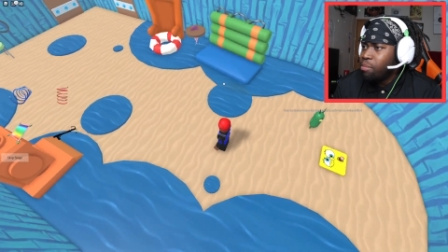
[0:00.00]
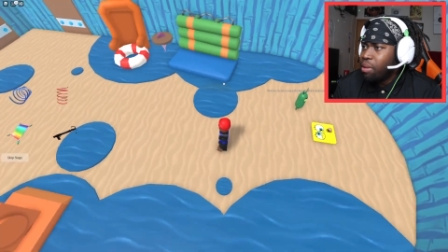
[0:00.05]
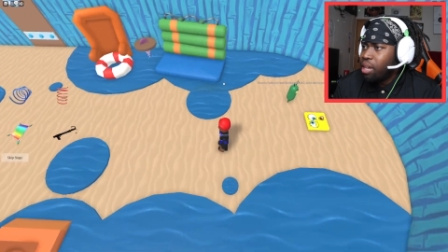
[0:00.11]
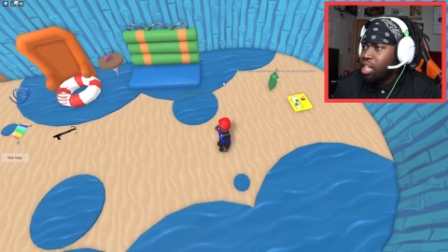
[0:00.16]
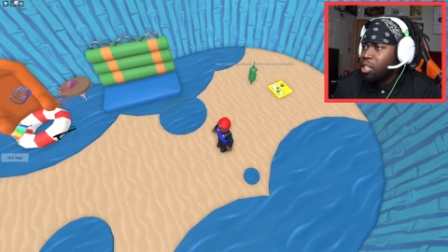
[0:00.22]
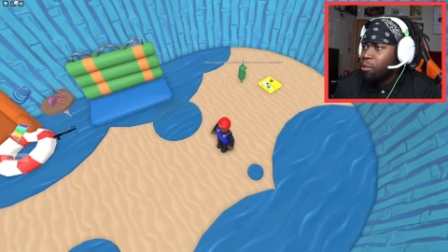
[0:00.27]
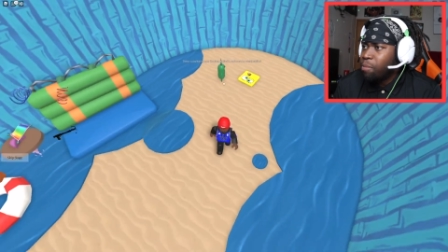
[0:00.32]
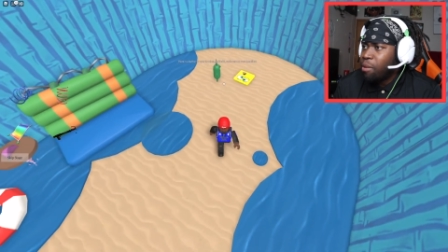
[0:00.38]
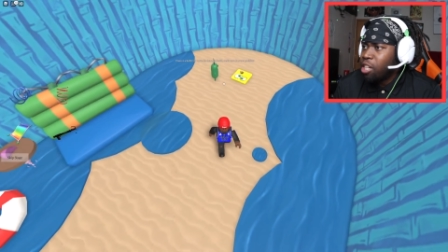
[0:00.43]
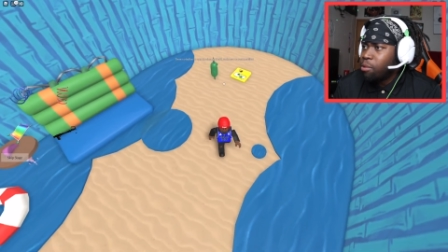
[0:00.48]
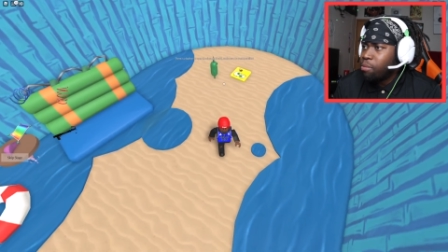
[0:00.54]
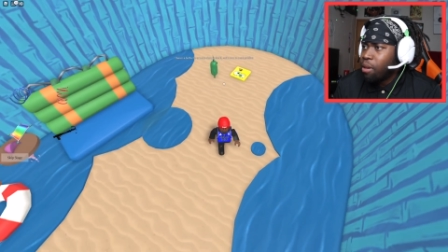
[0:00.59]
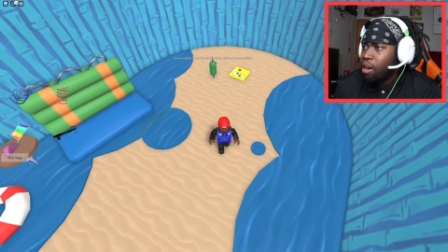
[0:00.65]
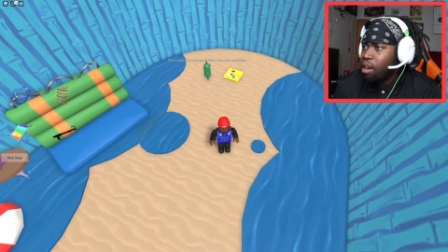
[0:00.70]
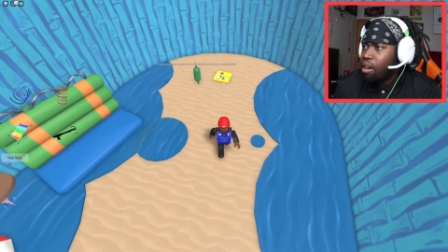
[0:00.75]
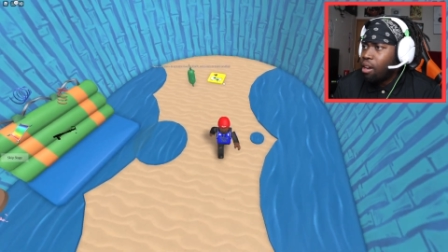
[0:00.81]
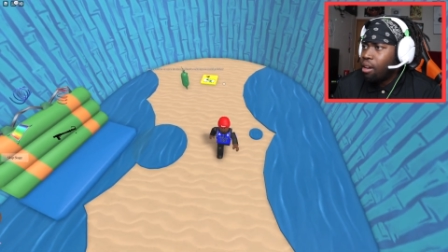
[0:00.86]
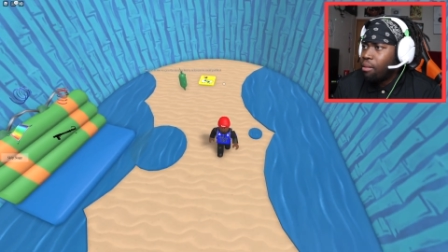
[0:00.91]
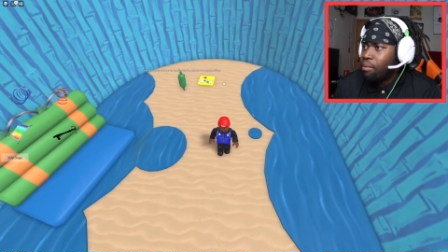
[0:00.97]
man,
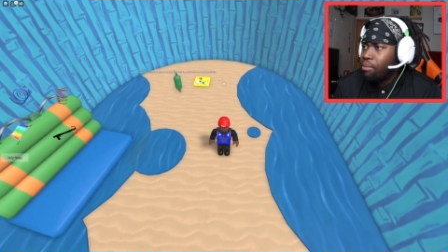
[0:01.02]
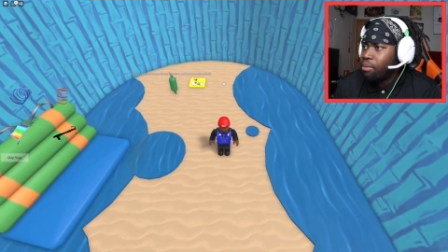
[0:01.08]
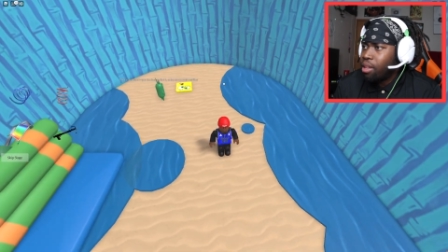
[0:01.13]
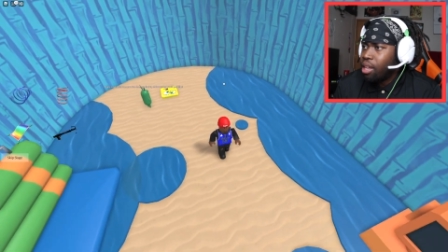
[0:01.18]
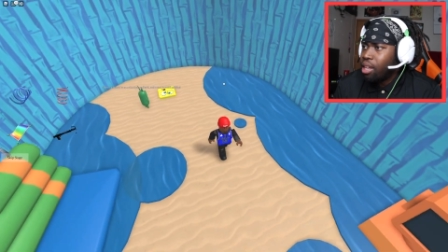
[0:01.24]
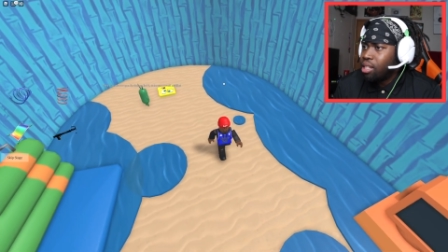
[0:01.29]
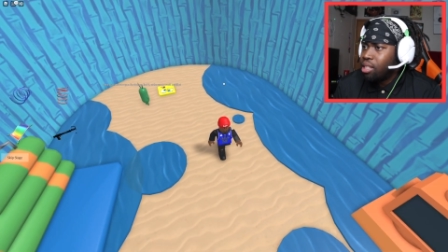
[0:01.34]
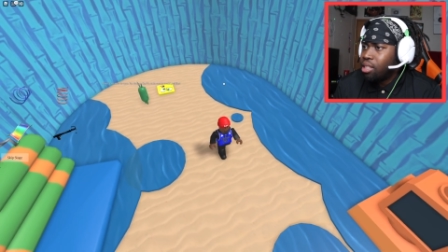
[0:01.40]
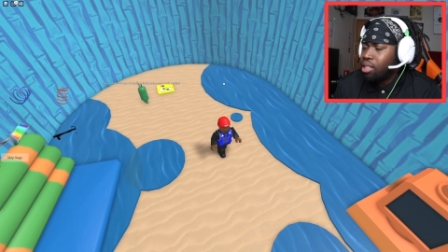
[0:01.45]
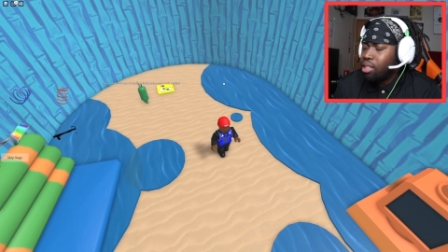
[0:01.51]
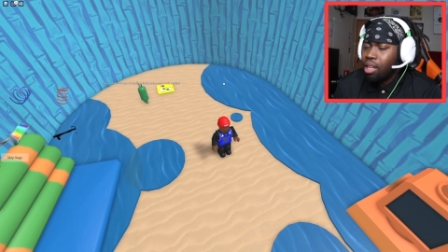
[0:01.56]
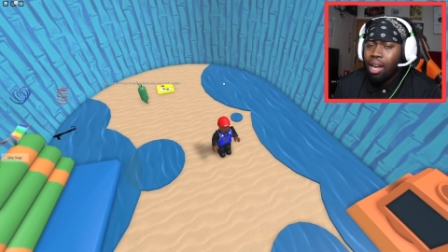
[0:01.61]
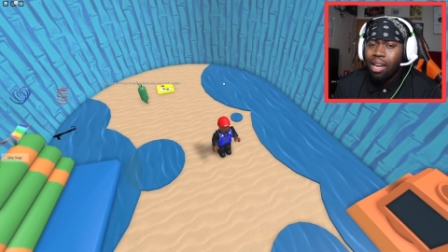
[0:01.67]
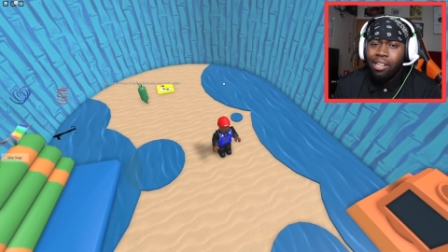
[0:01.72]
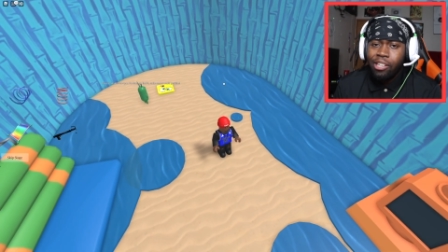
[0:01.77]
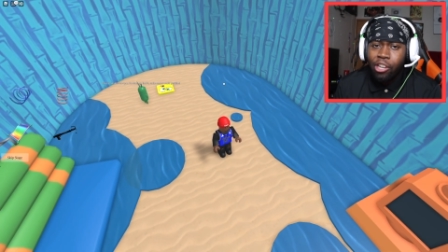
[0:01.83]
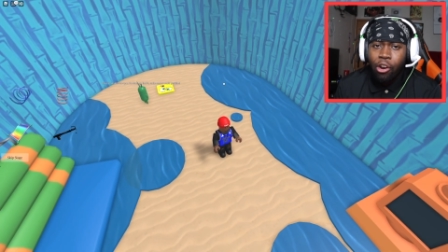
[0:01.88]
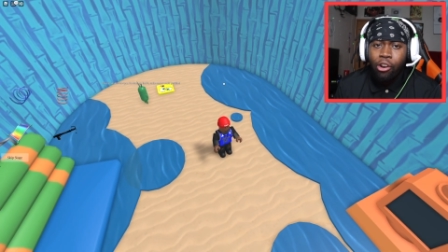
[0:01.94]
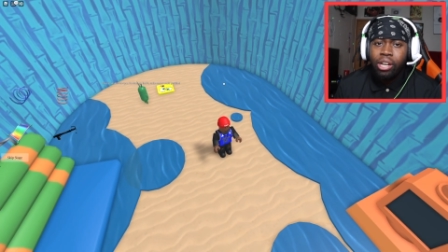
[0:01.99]
SpongeBob, is
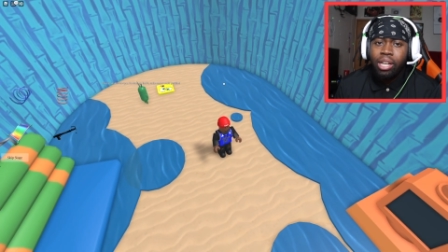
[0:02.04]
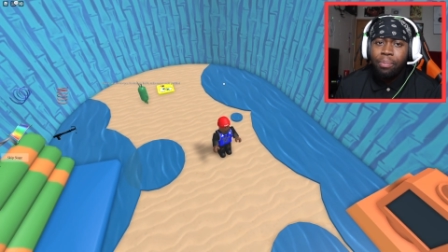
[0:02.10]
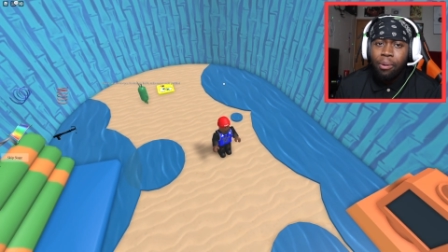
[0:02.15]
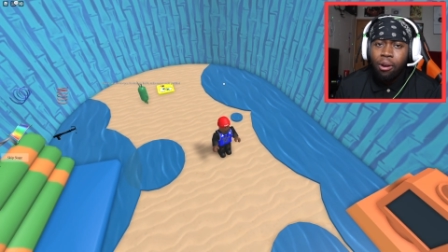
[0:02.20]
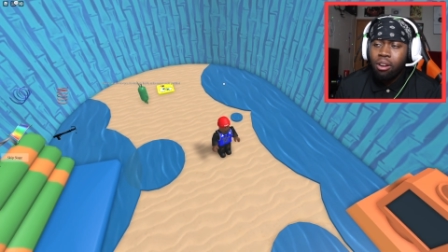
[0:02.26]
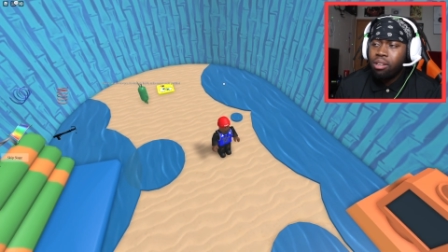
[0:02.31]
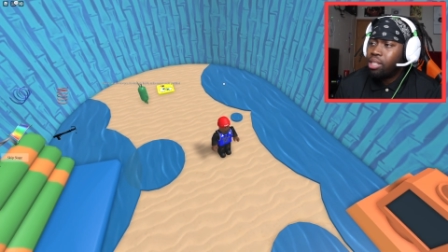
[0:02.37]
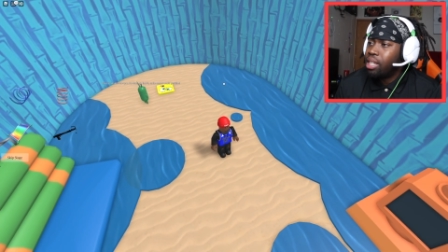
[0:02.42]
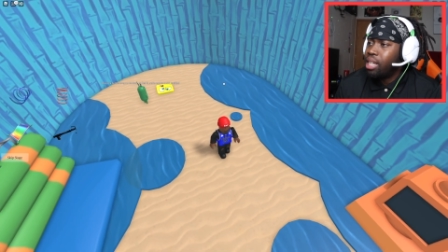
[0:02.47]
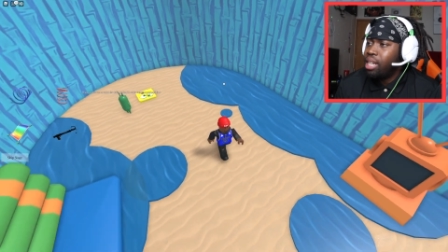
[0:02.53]
a dirty person.